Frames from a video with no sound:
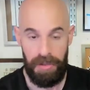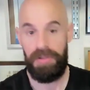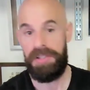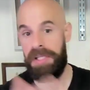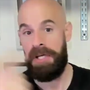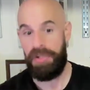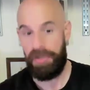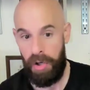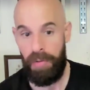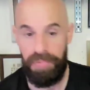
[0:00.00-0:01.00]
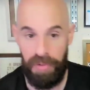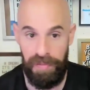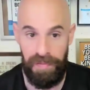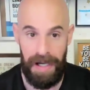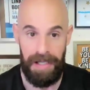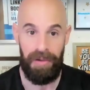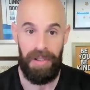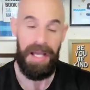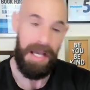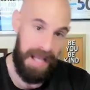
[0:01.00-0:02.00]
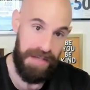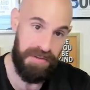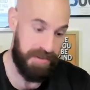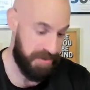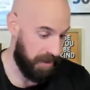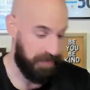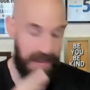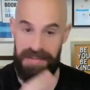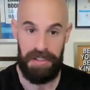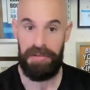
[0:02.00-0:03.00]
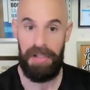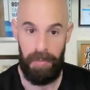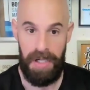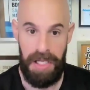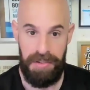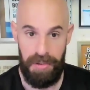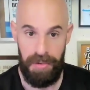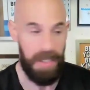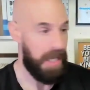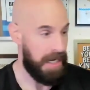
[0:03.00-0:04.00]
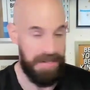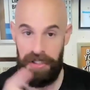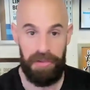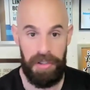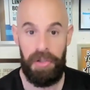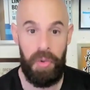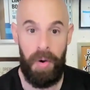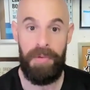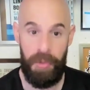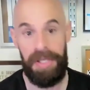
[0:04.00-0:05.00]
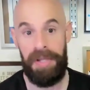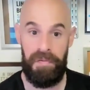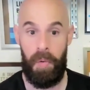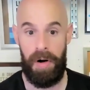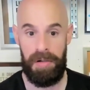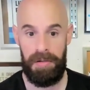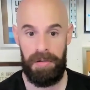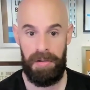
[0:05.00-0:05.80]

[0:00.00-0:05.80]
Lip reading: looking at your own profile, and ask yourself, is it clear what I do? And is it clear who I'm doing it for?